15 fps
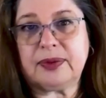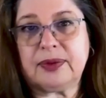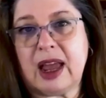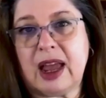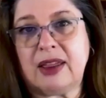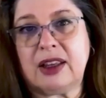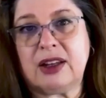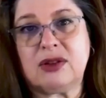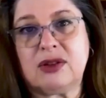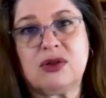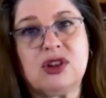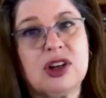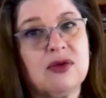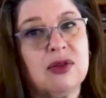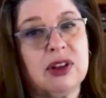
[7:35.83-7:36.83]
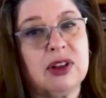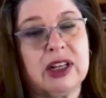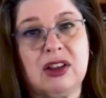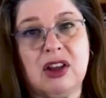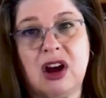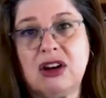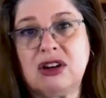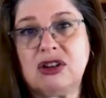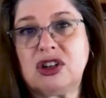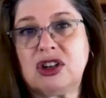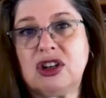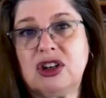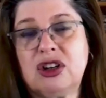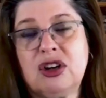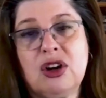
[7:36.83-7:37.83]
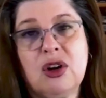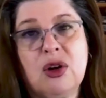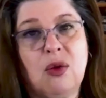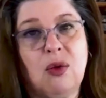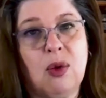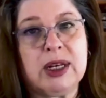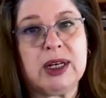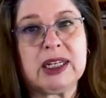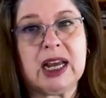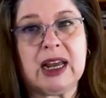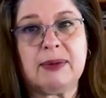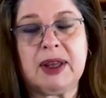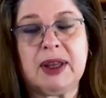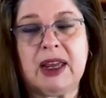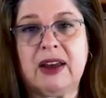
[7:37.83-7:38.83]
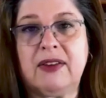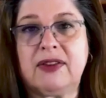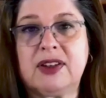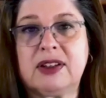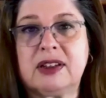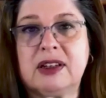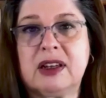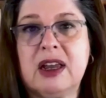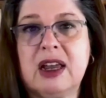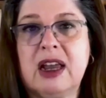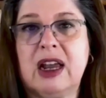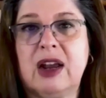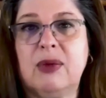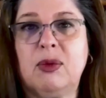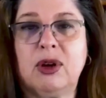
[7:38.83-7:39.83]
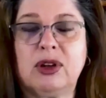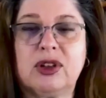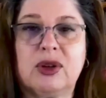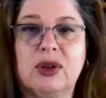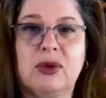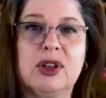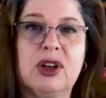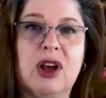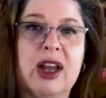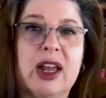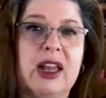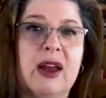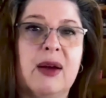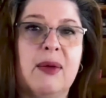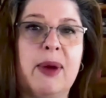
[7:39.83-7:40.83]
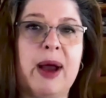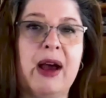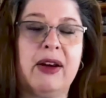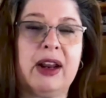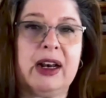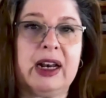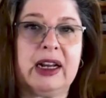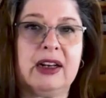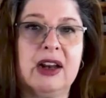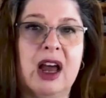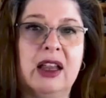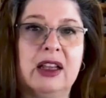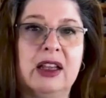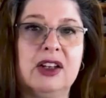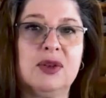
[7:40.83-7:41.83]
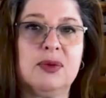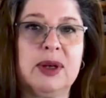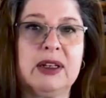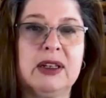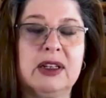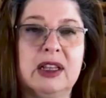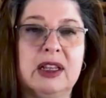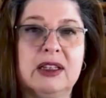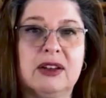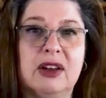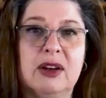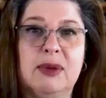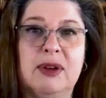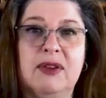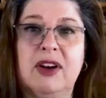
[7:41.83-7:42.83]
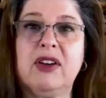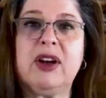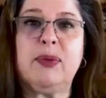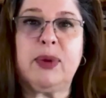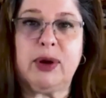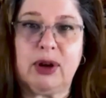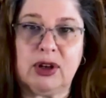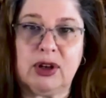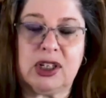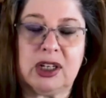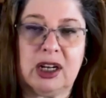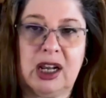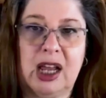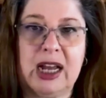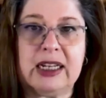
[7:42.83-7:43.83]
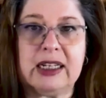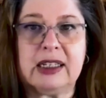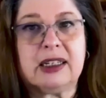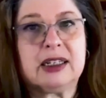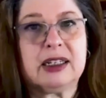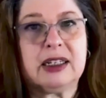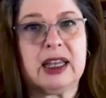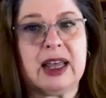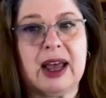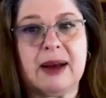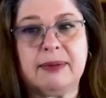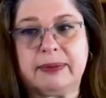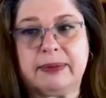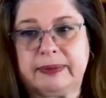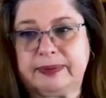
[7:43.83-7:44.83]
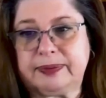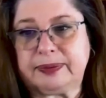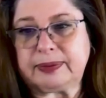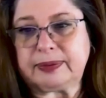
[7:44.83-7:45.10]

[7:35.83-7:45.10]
Again, these are generally larger one-time gifts, and we're talking about an acknowledgement that's going to be very personalized to them.